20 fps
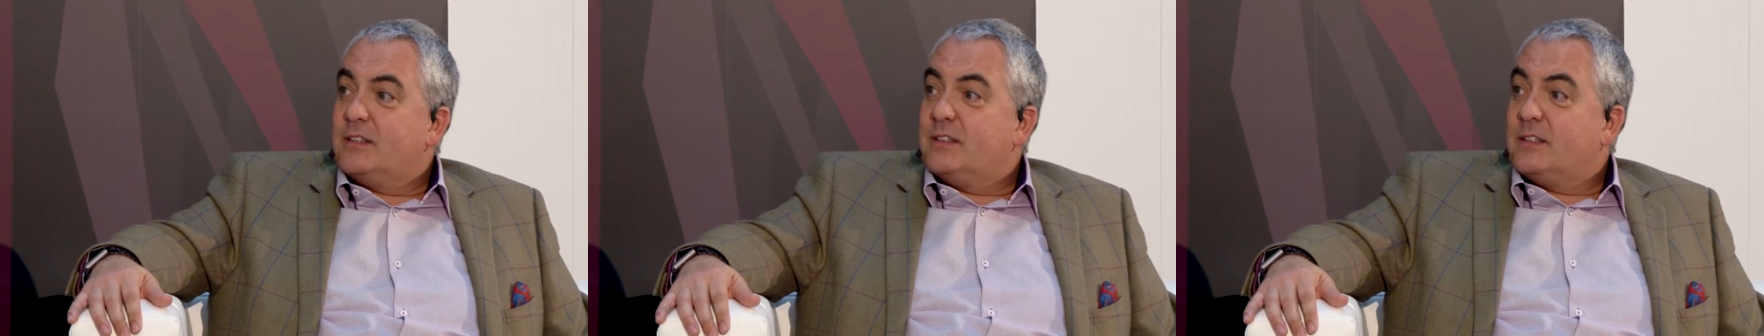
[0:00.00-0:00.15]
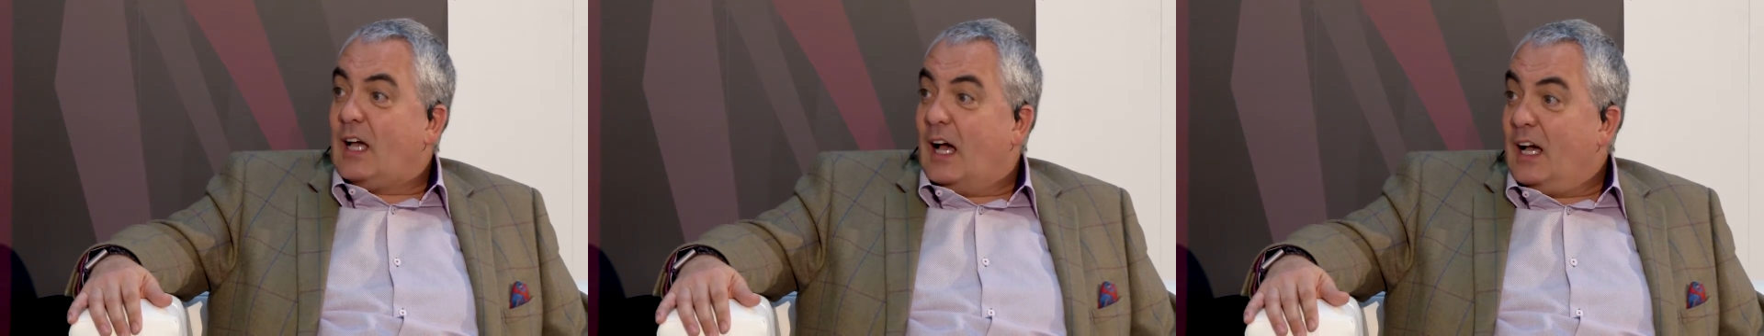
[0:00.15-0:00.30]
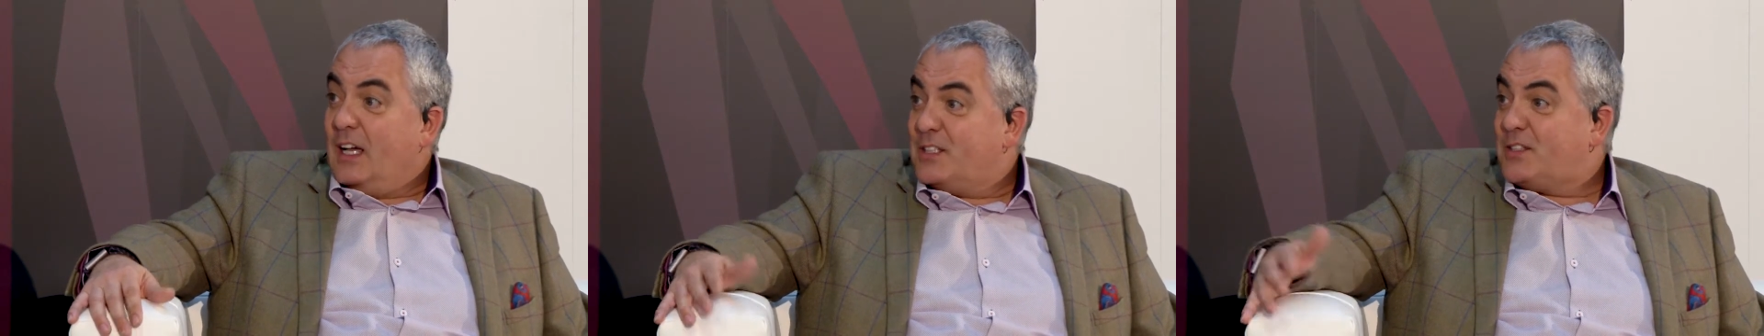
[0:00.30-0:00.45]

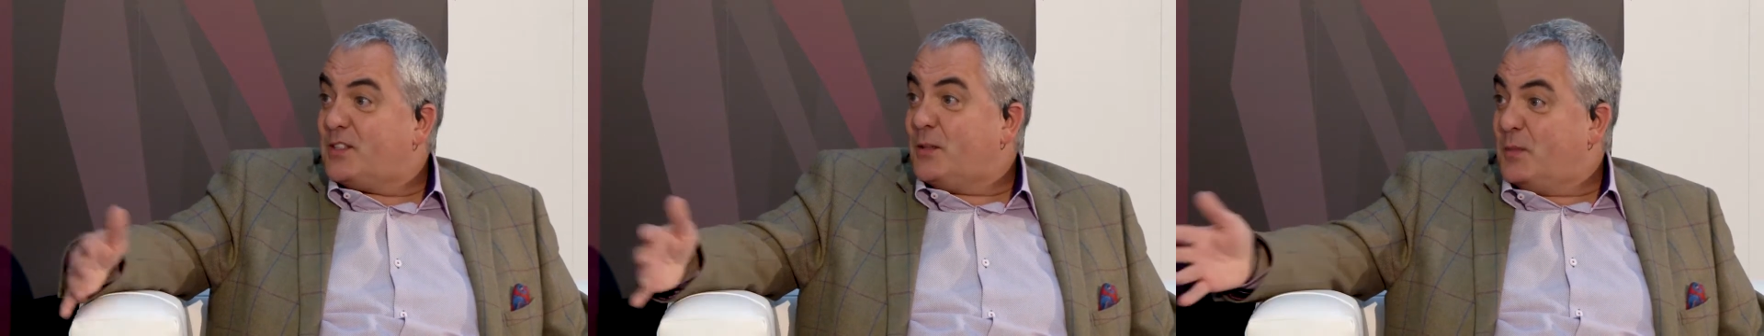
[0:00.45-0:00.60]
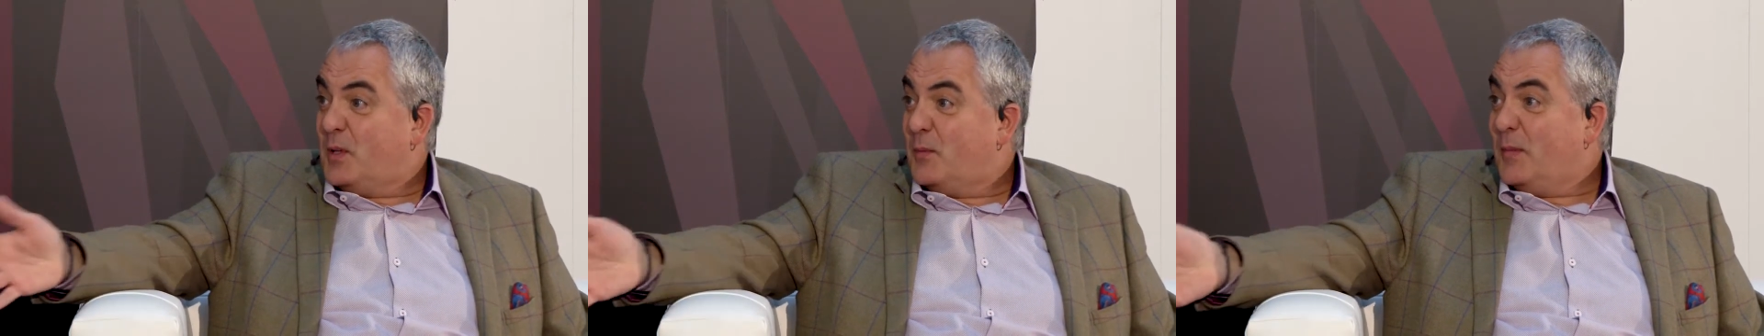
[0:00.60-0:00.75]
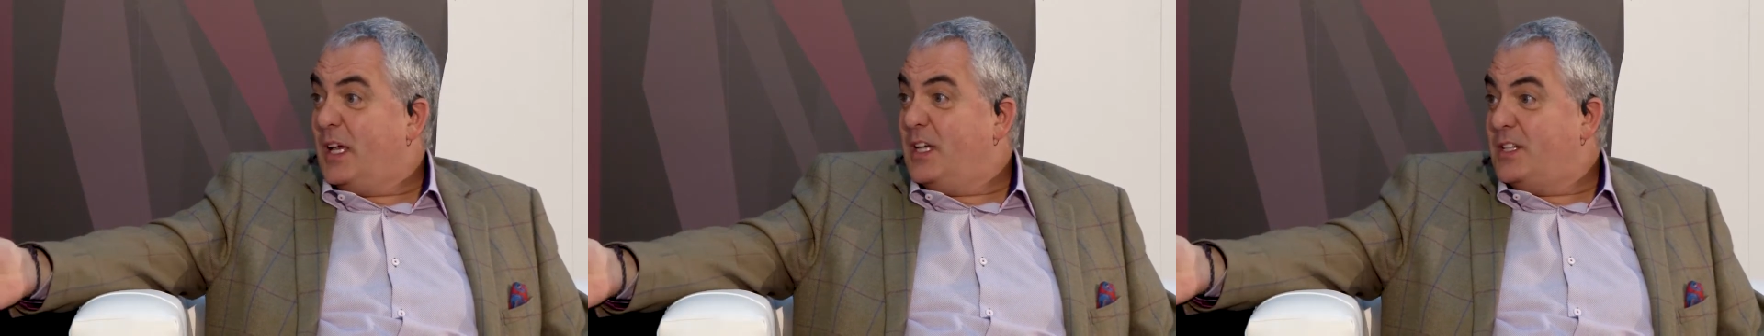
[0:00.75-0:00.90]
dye
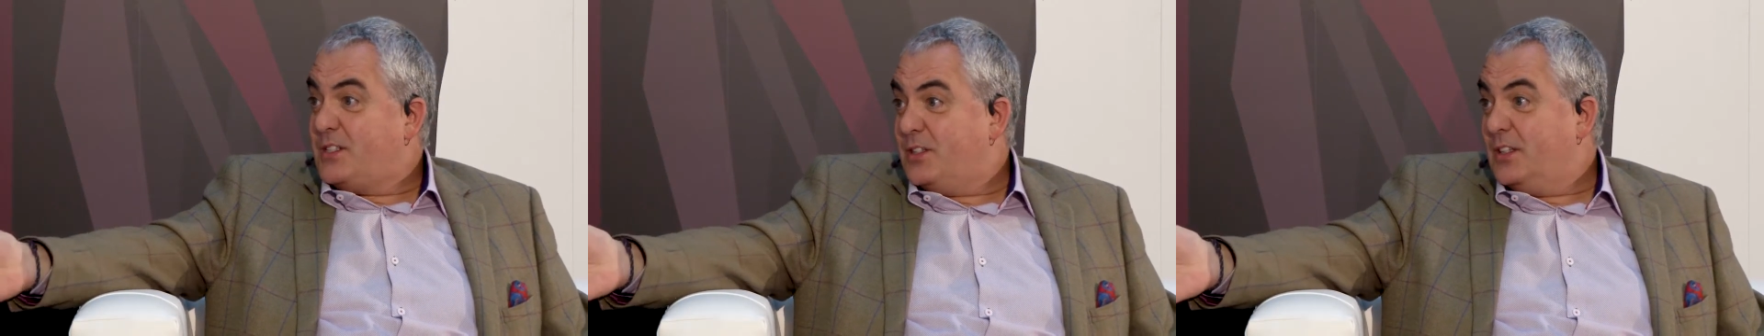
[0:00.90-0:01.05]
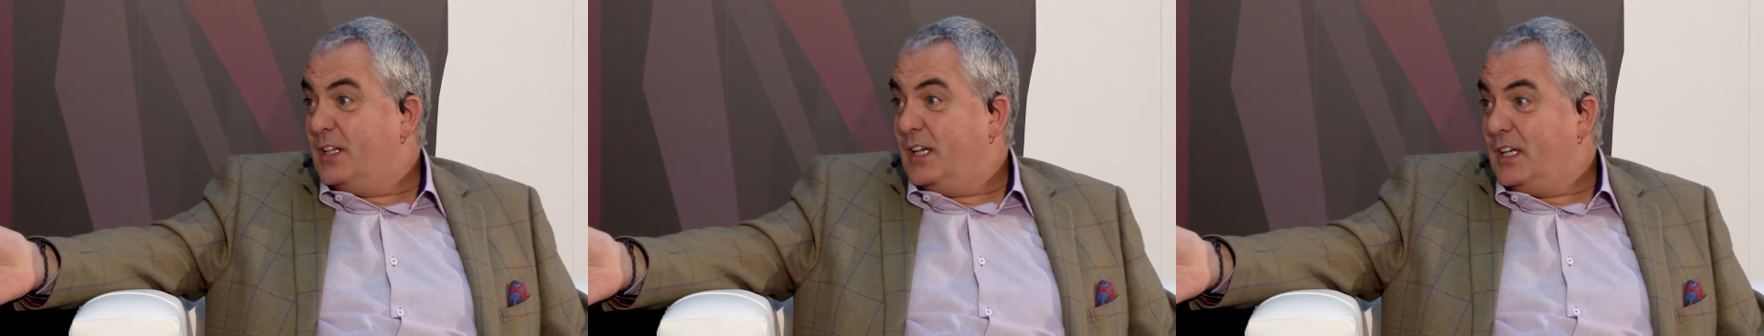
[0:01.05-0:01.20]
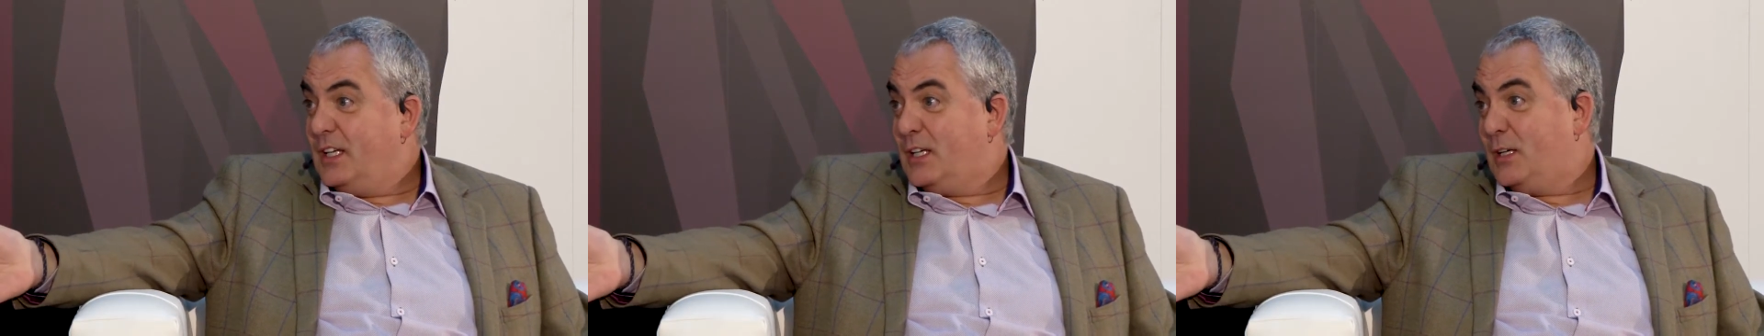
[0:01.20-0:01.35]

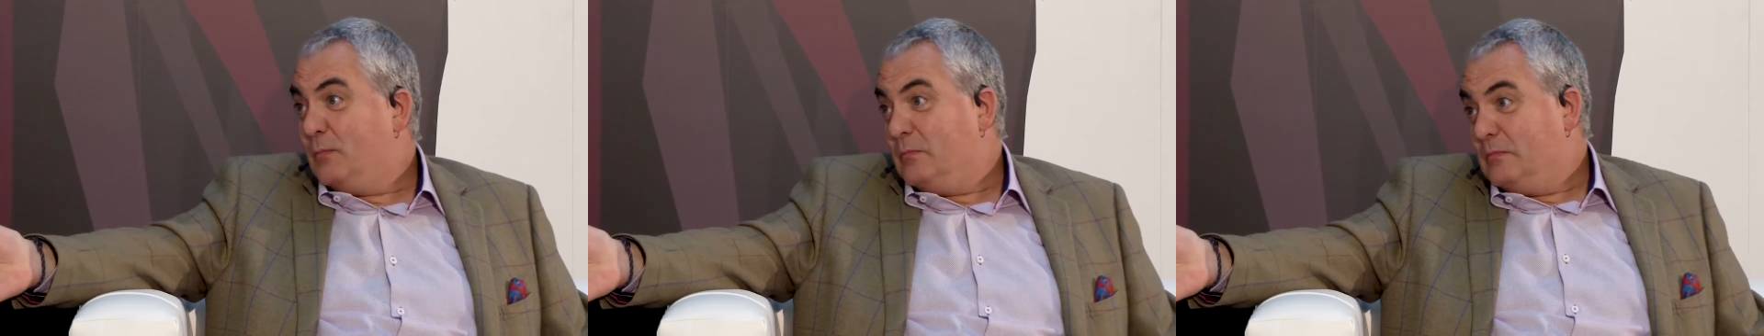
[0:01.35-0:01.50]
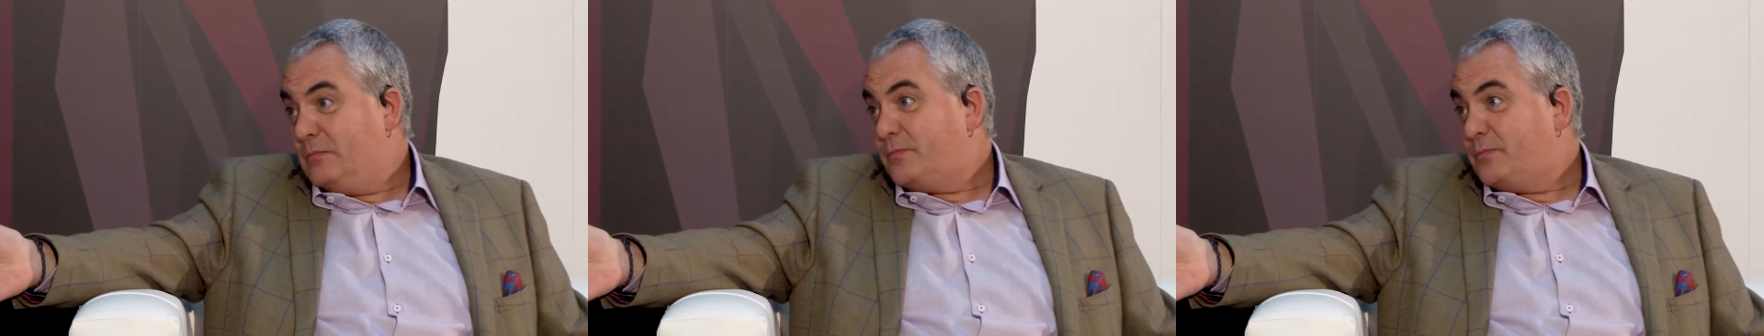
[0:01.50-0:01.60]
sublimation ink,